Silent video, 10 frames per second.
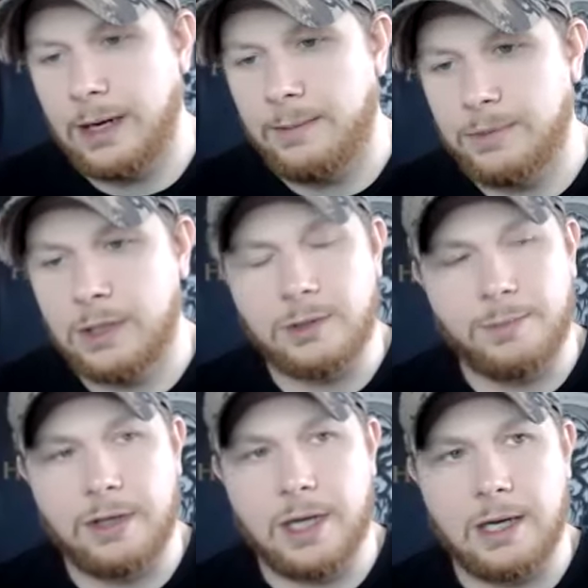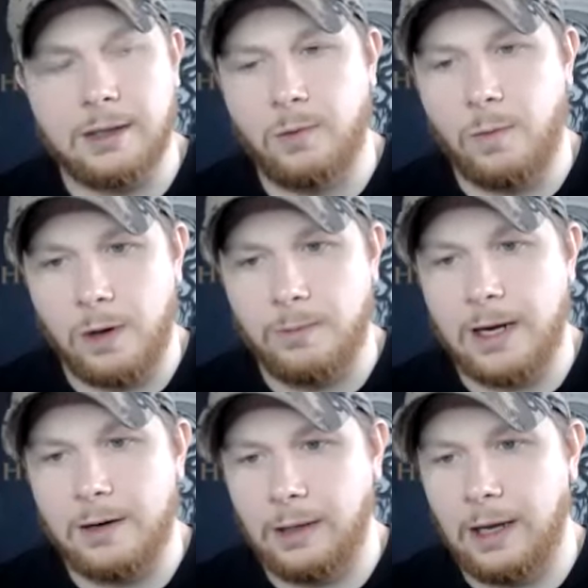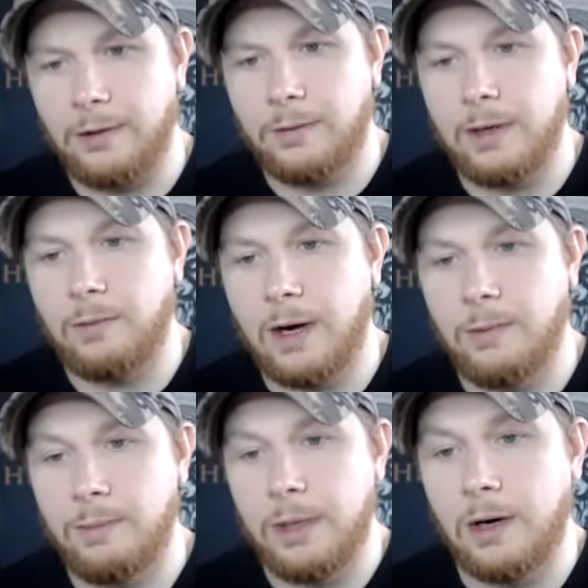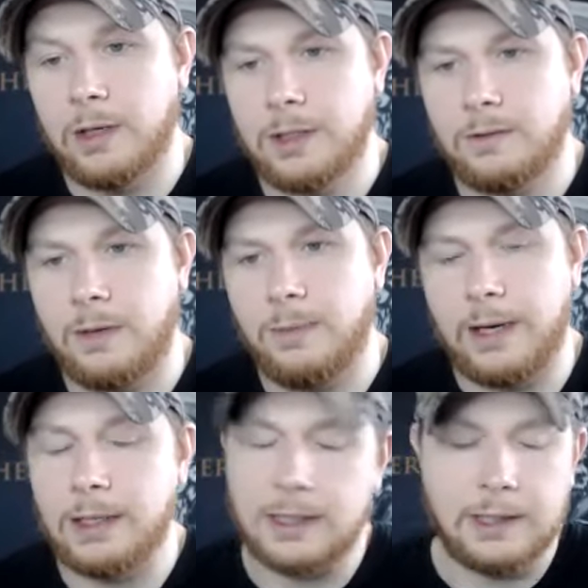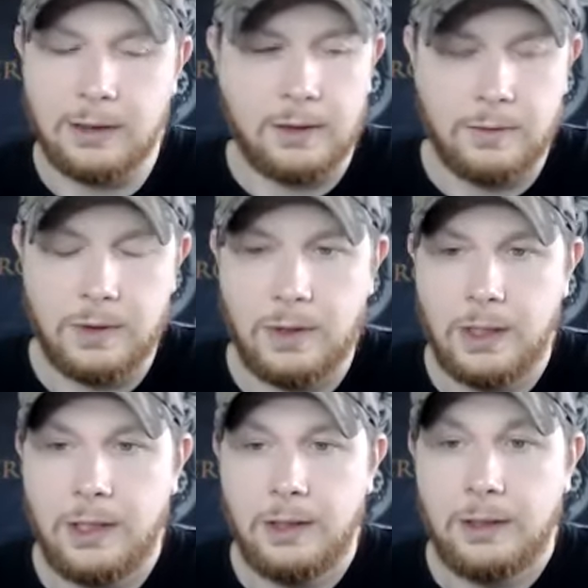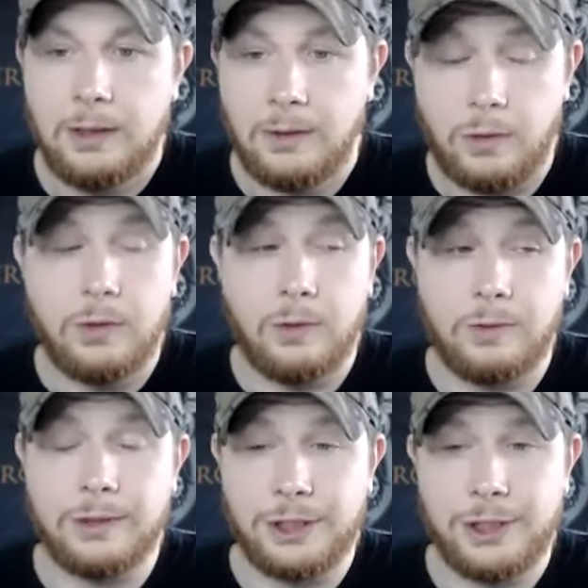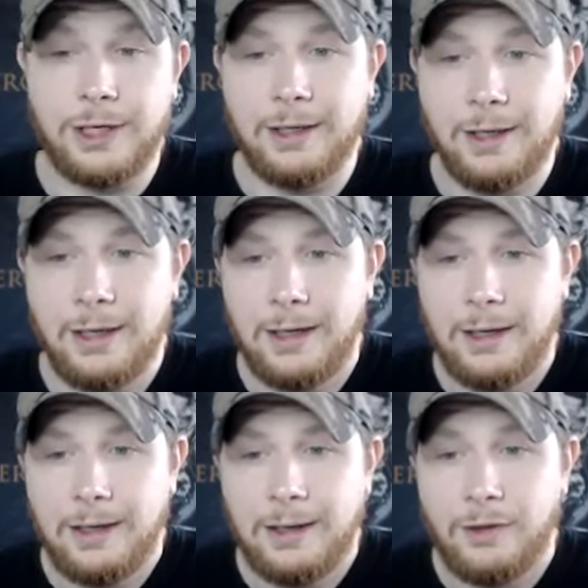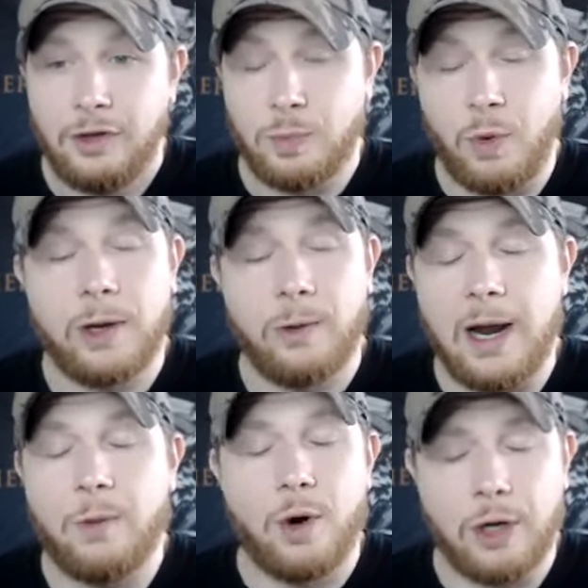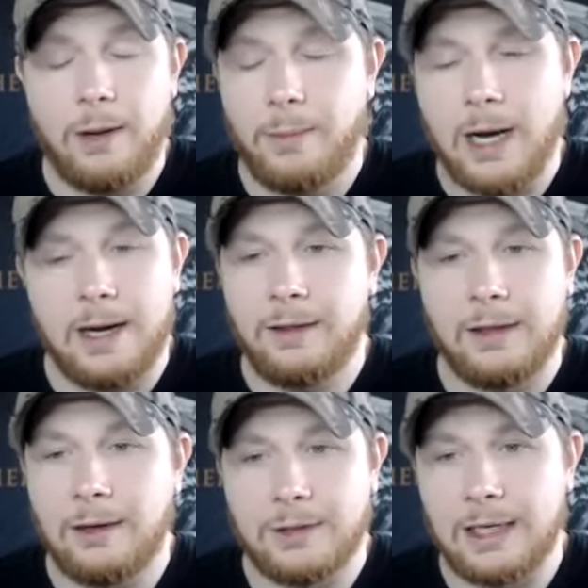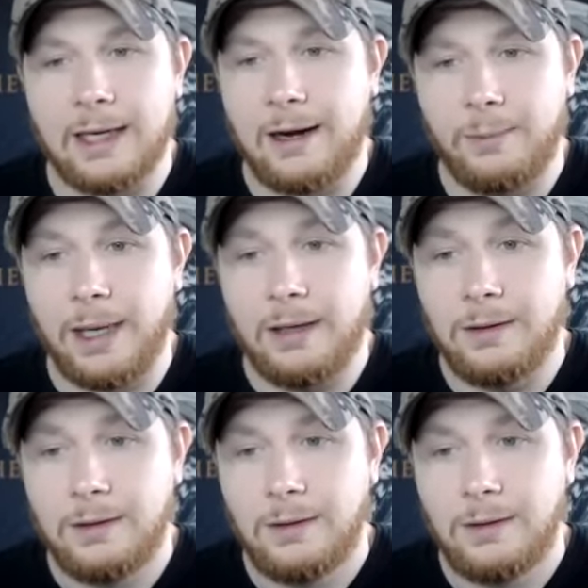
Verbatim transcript: I'm such a pathetic little worm that I only got three, right? We beat ourselves up about it. It's like, no, holy shit. This morning when I woke up, I didn't think I was going to get out of bed.